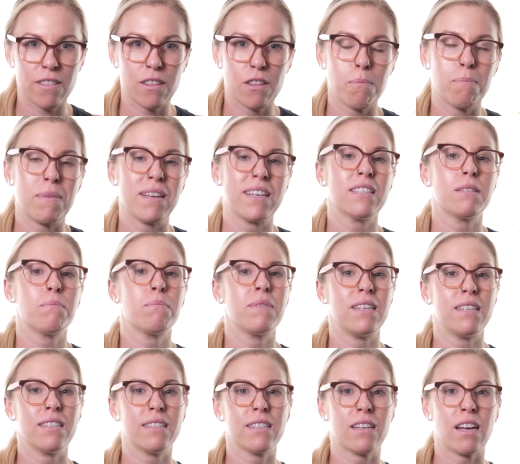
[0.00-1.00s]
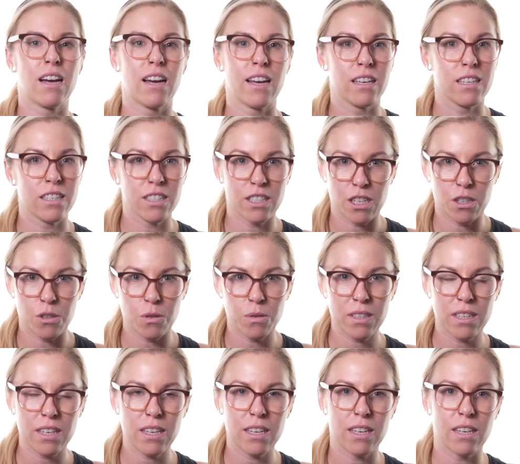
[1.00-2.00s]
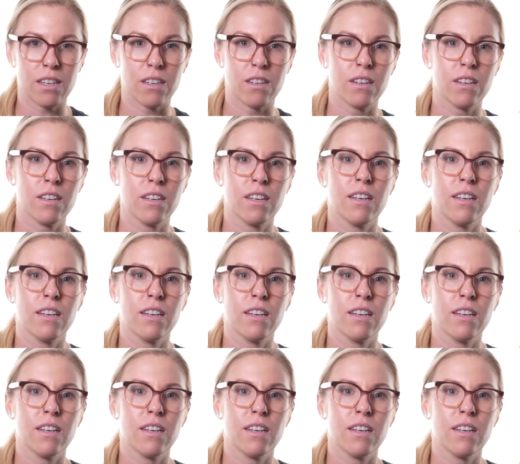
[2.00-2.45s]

the biggest piece that I continually hear